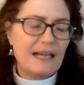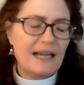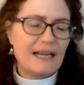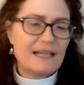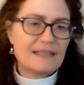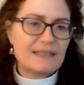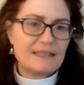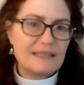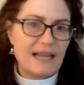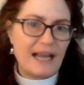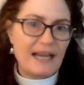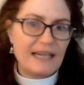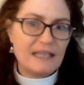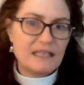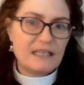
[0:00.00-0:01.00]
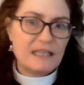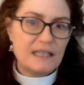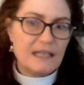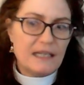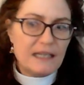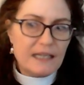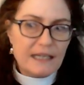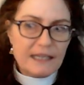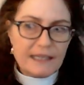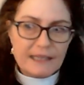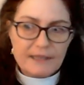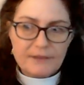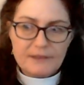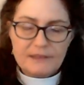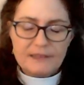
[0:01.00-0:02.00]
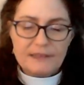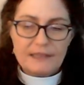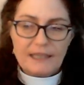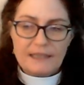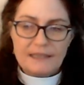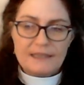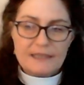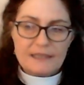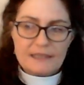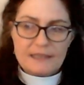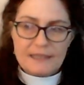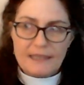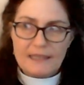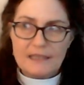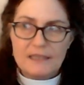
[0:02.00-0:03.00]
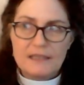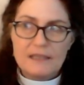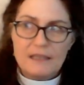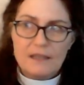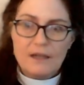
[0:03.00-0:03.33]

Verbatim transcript: last night, here in the United States,